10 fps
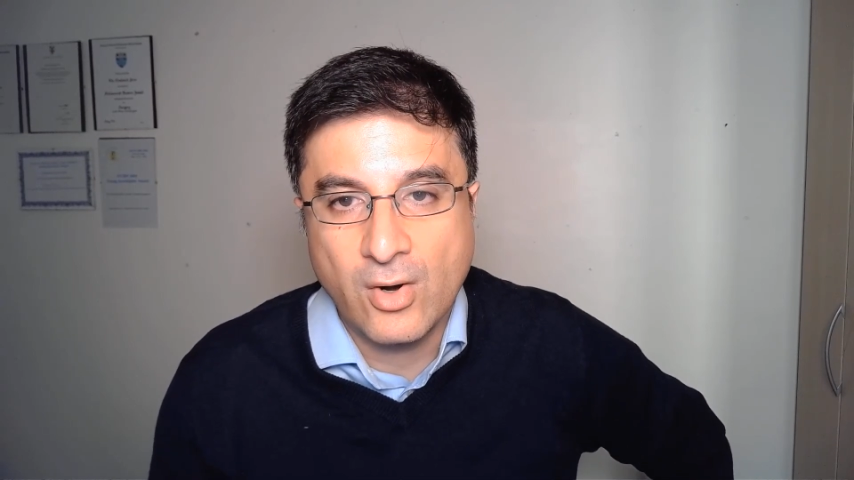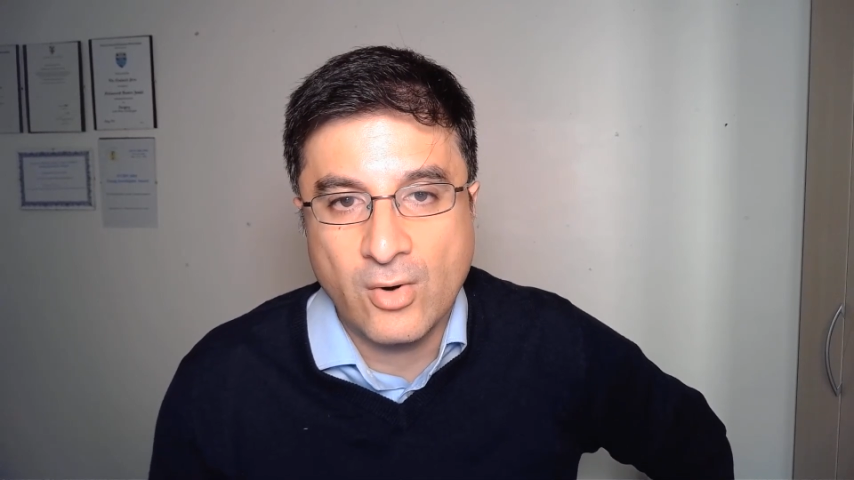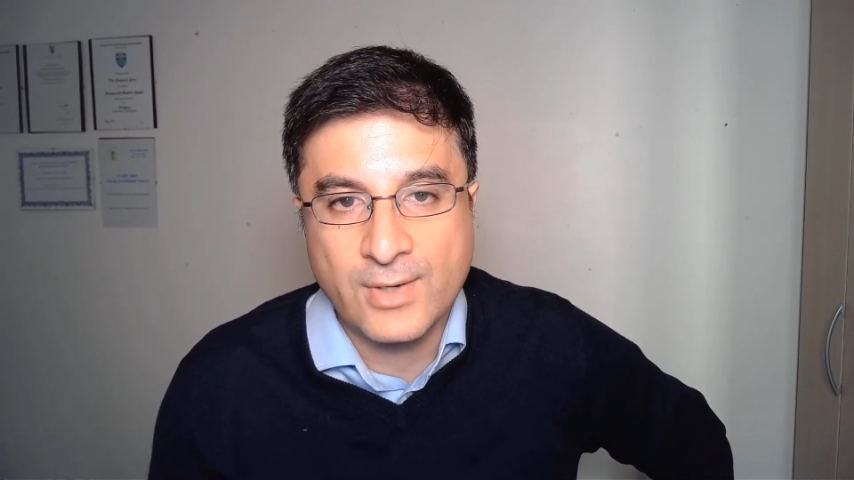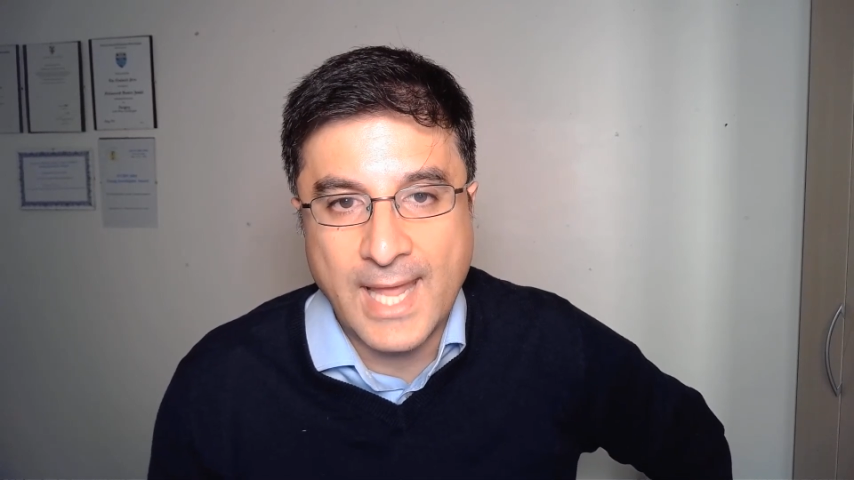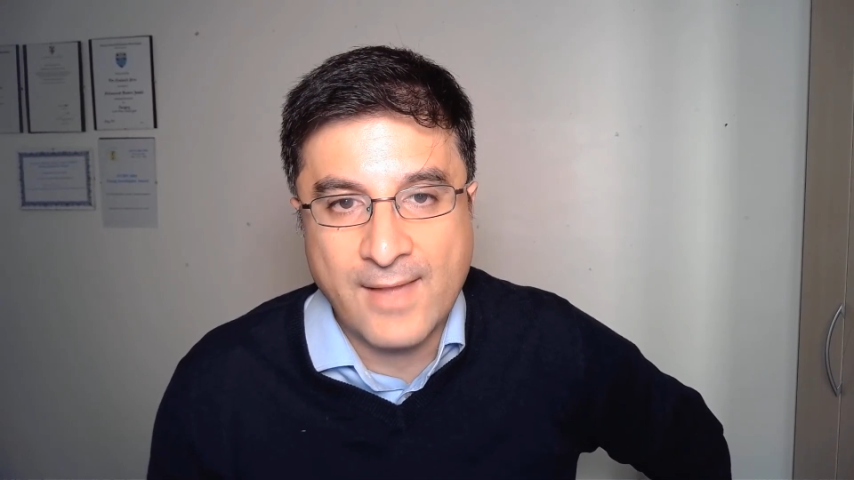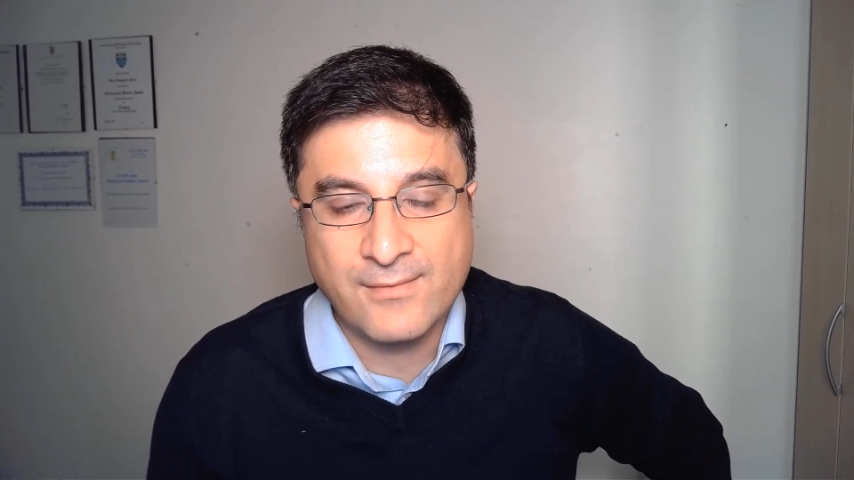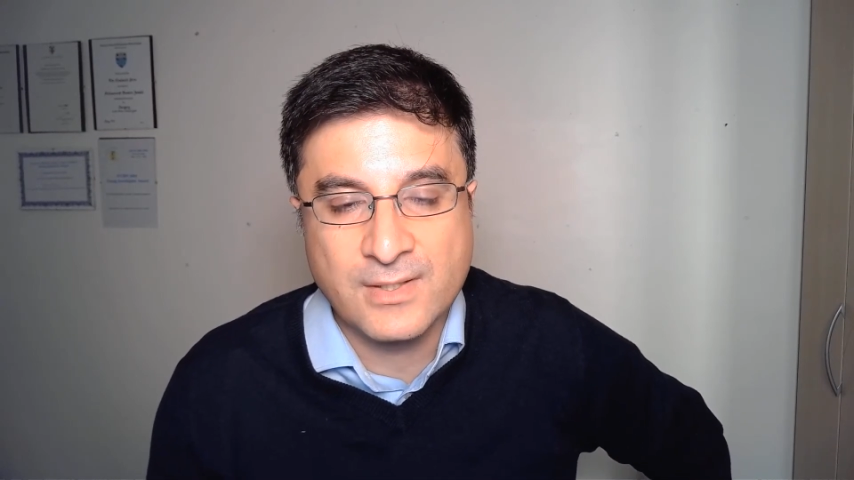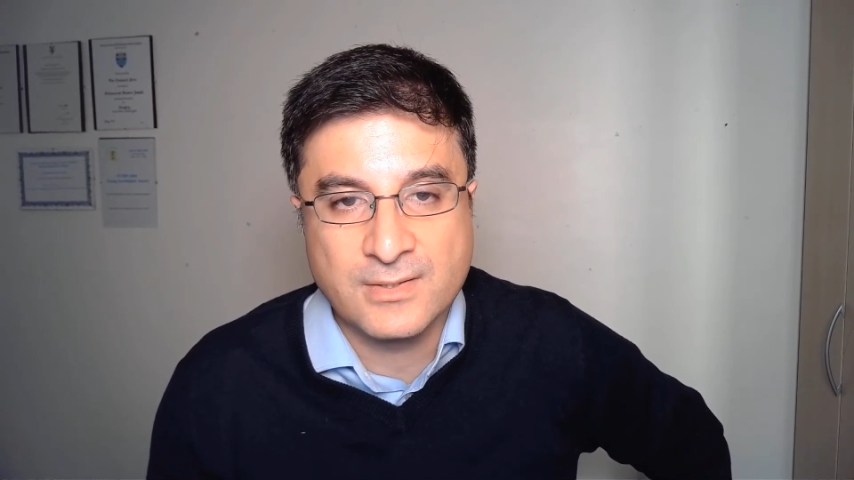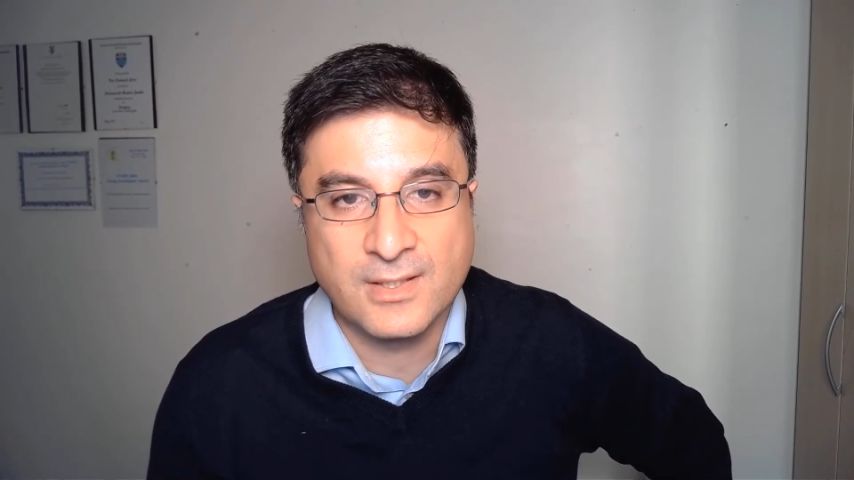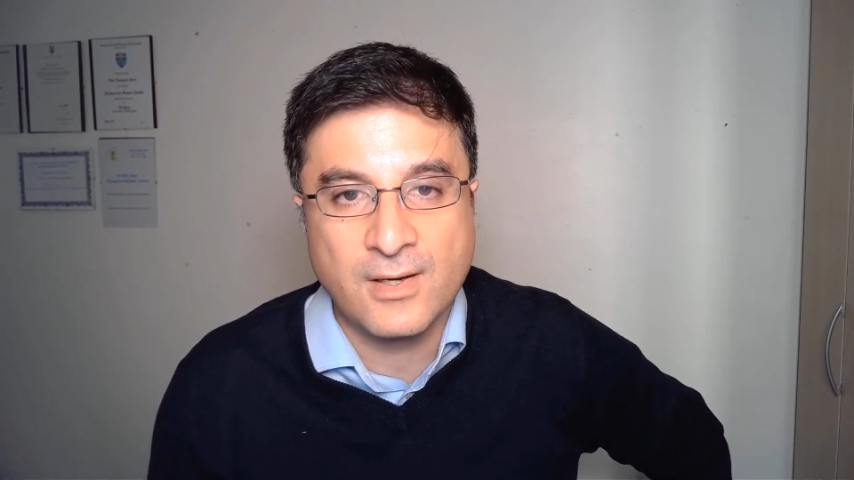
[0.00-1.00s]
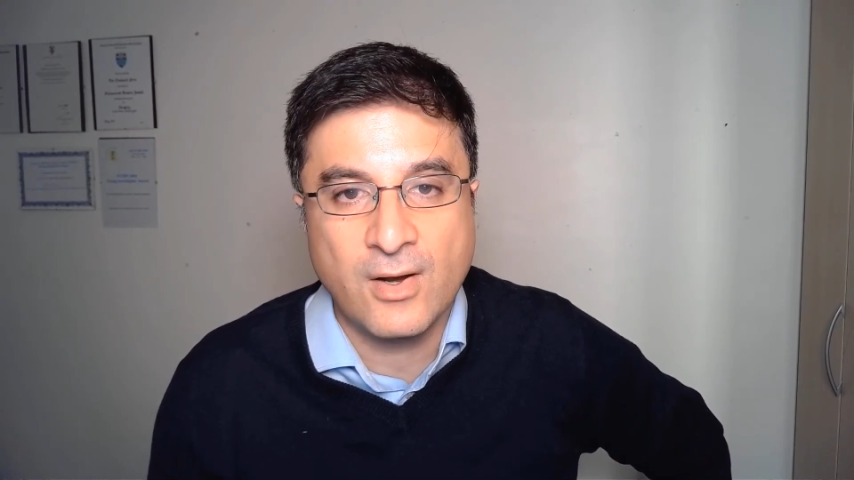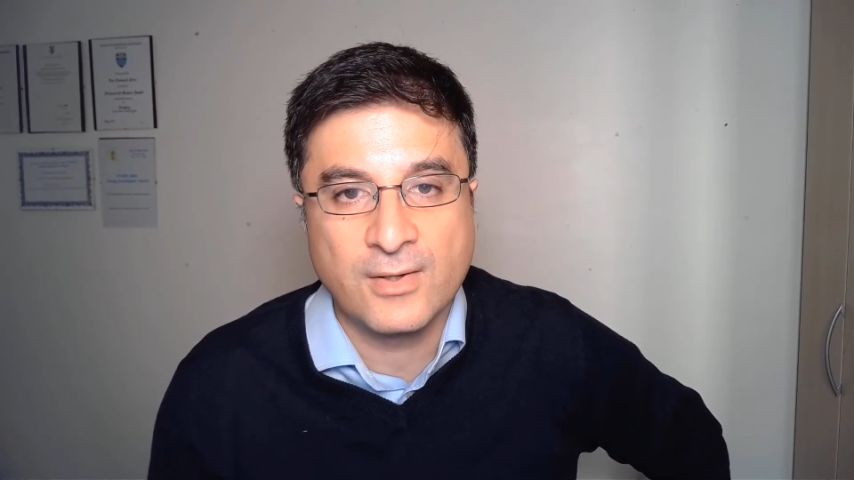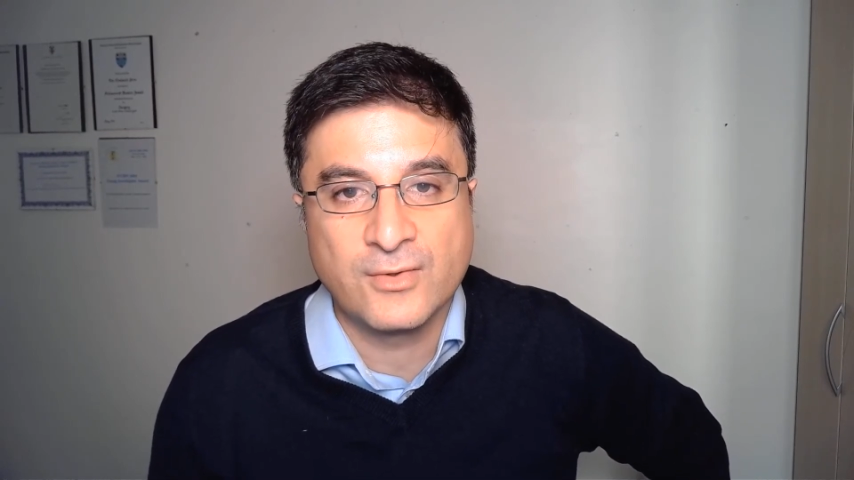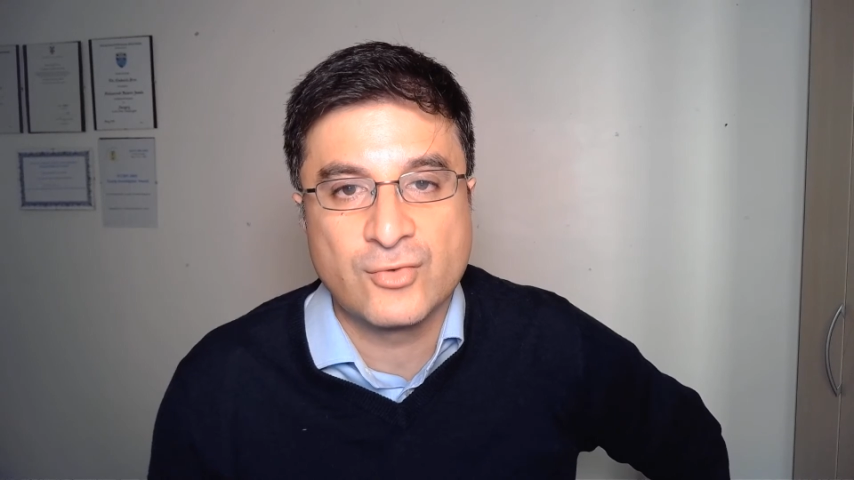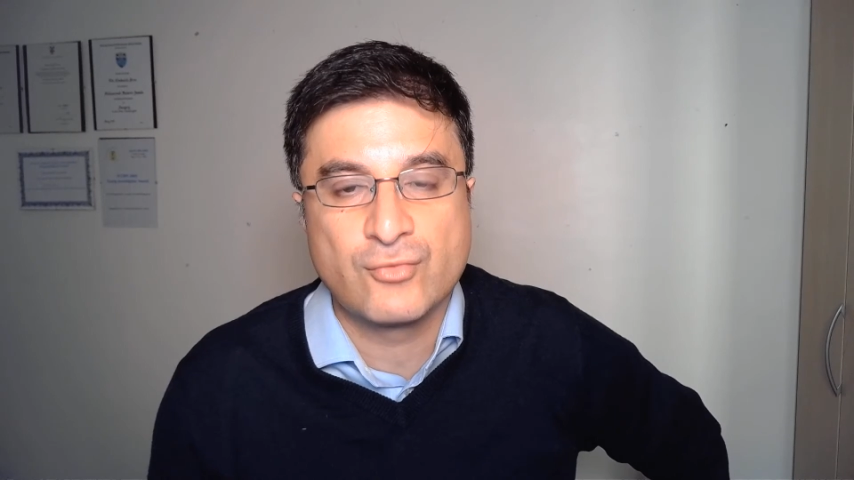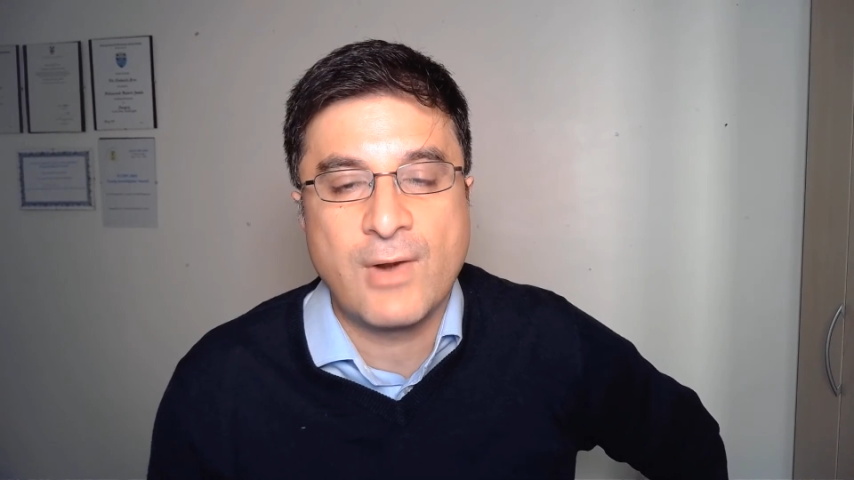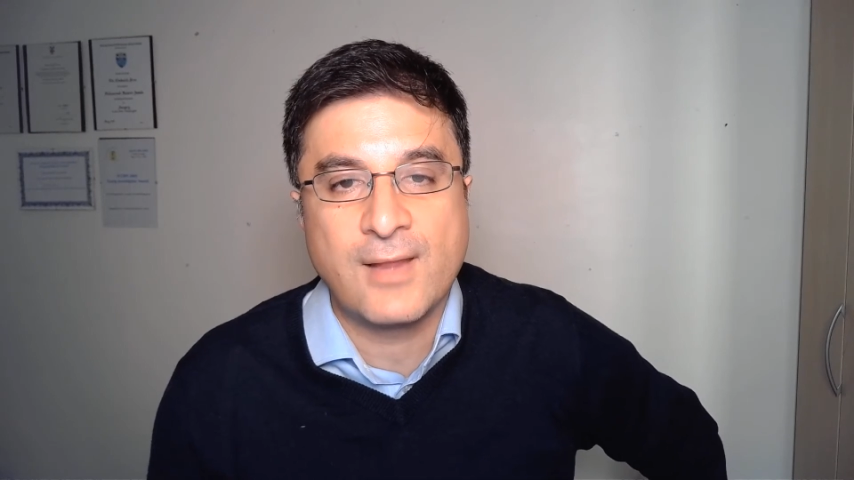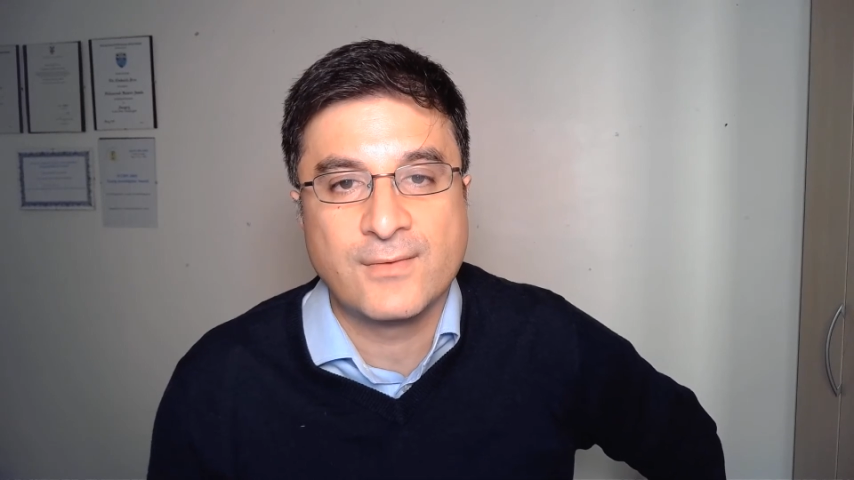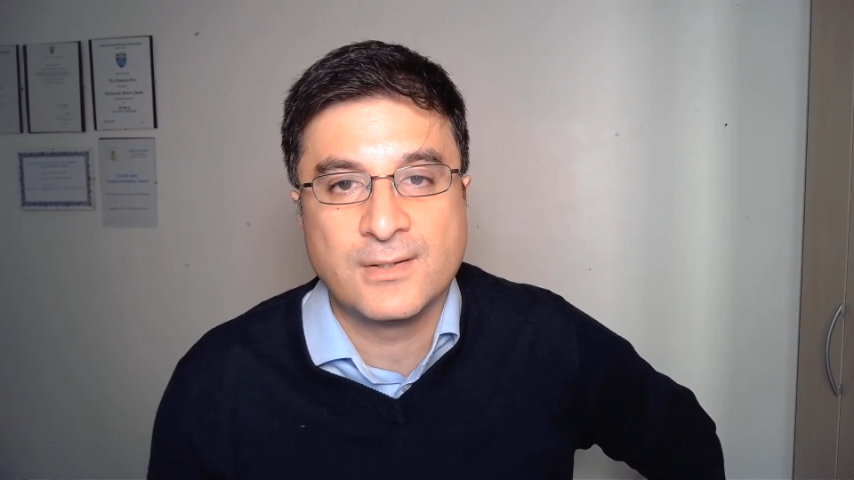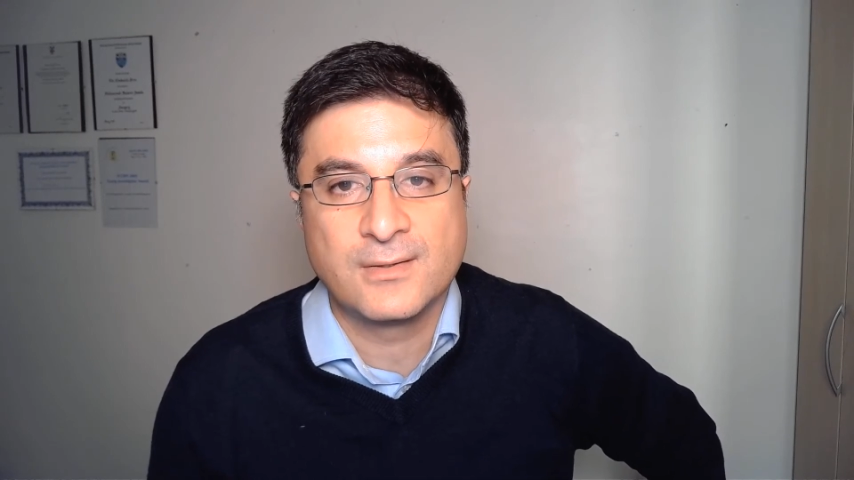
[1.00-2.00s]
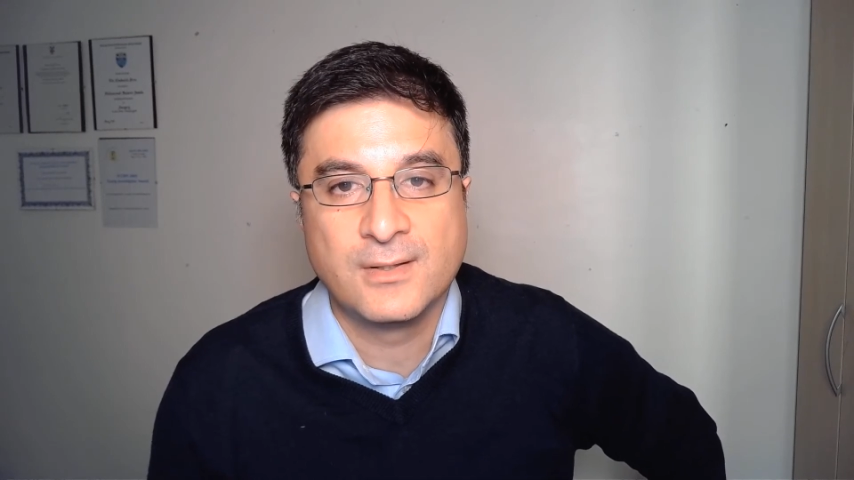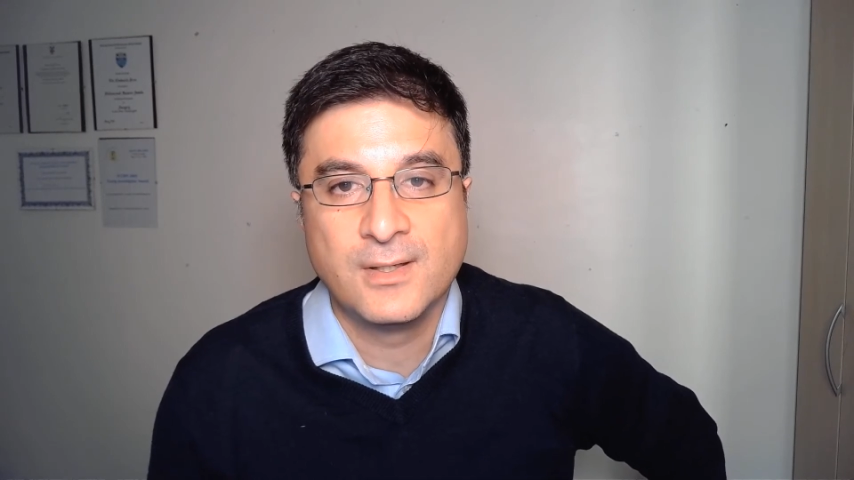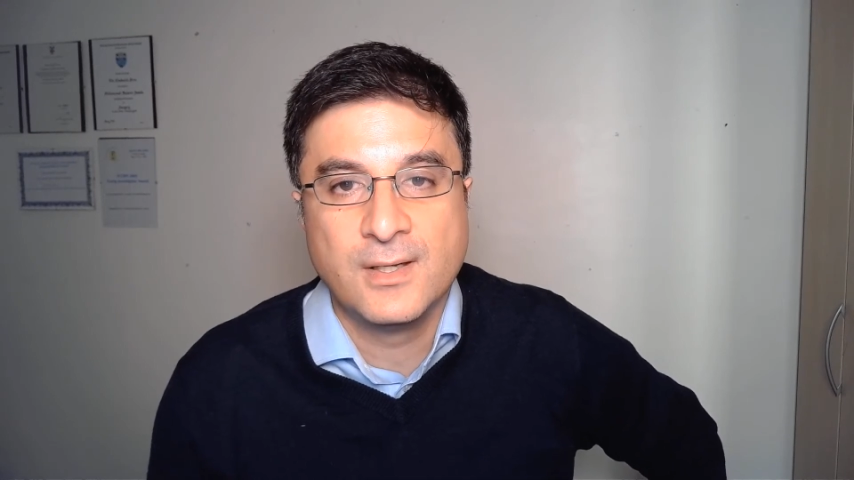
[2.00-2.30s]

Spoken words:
on evidence and guidance relevant